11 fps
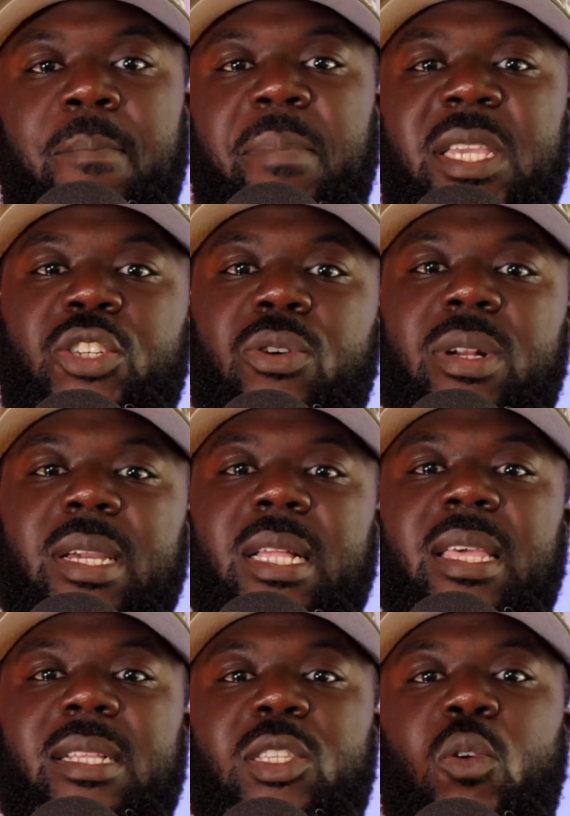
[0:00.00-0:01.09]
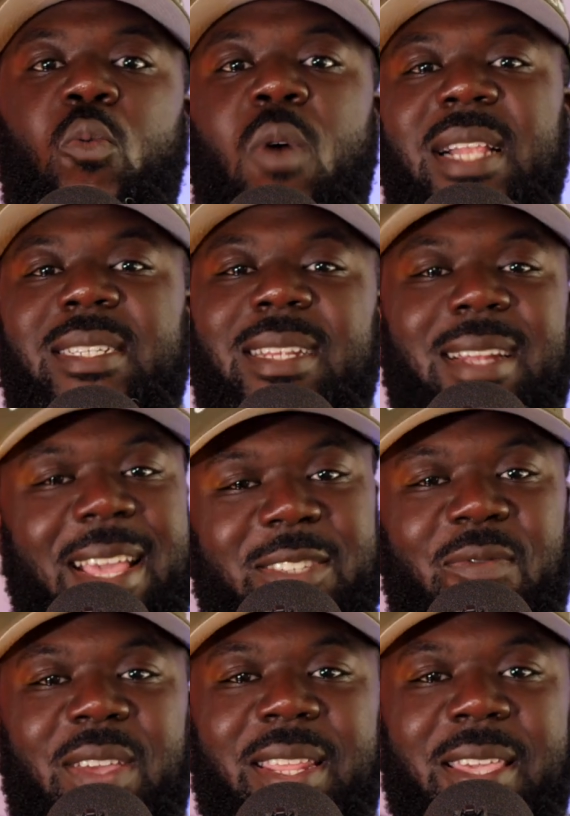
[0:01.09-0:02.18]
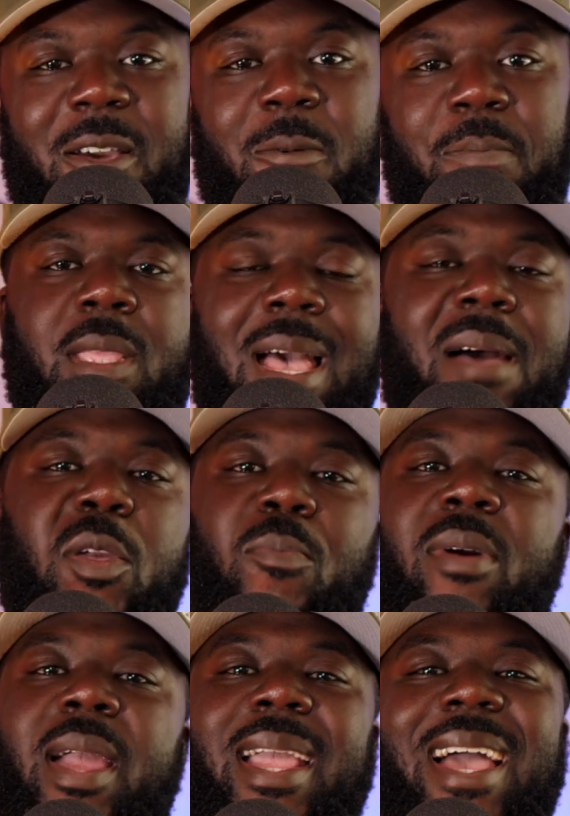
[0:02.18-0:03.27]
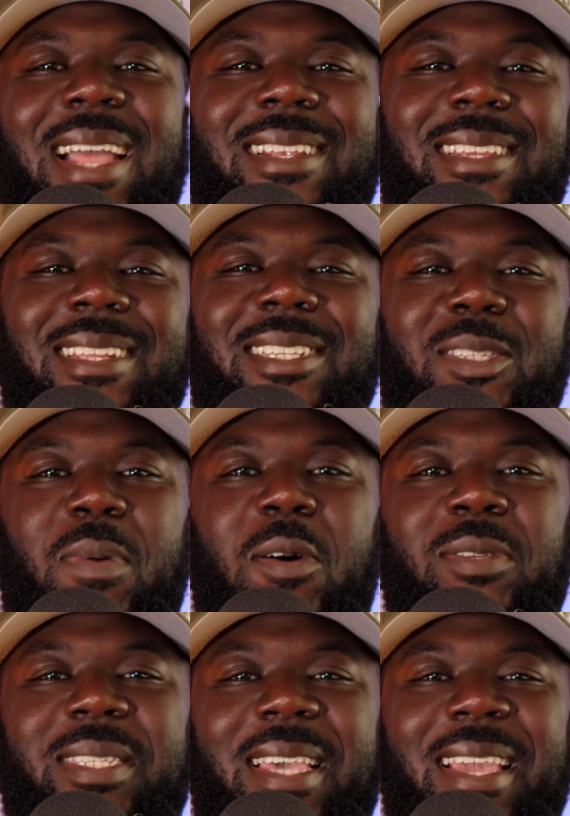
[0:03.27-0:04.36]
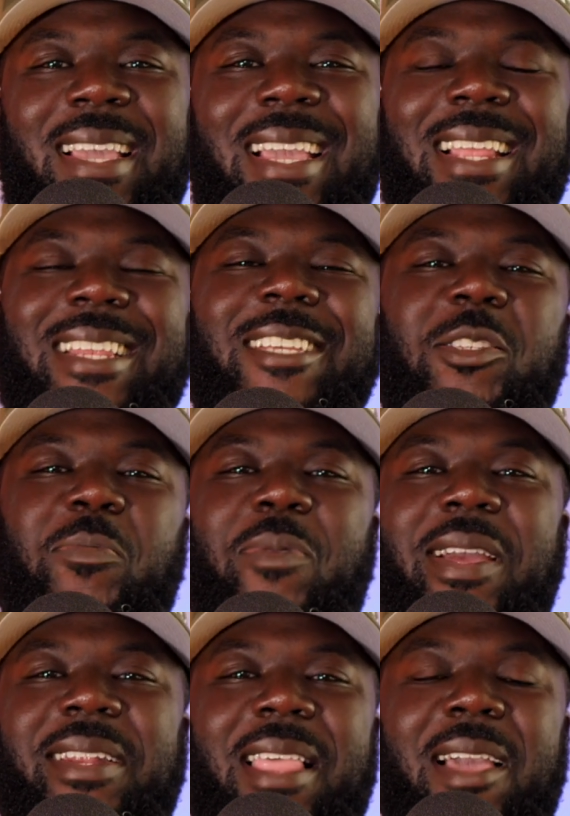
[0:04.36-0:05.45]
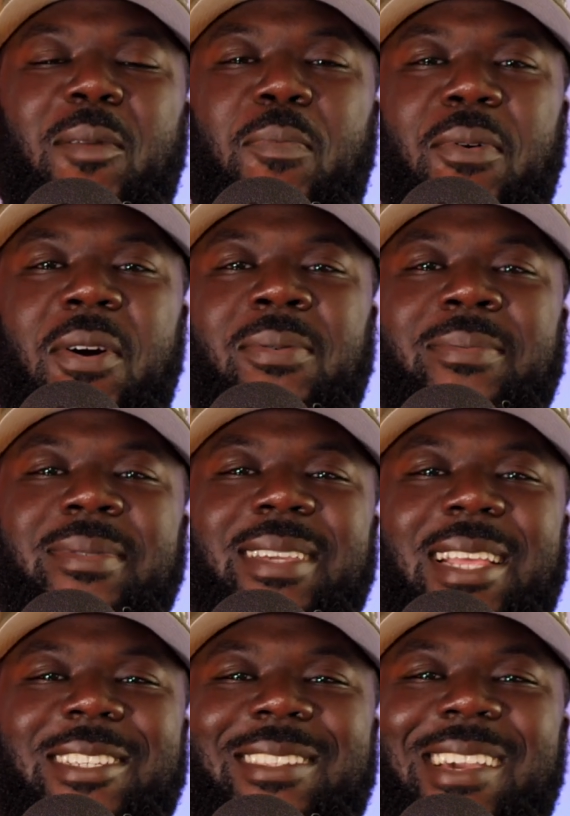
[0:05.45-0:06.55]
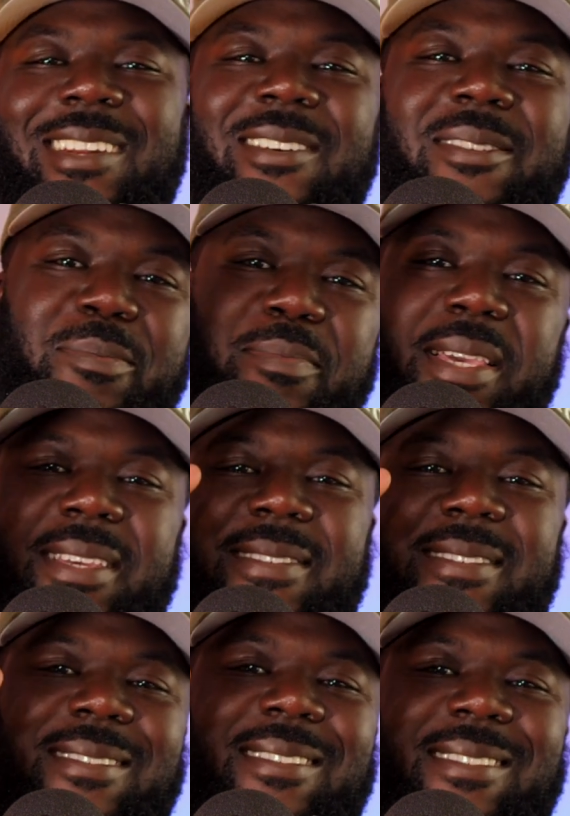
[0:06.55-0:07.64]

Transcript: Be sure to click to watch the next video. I'm your brand guy, Denis Boateng, and this is Brand It Like a Pro. Catch you later. Peace.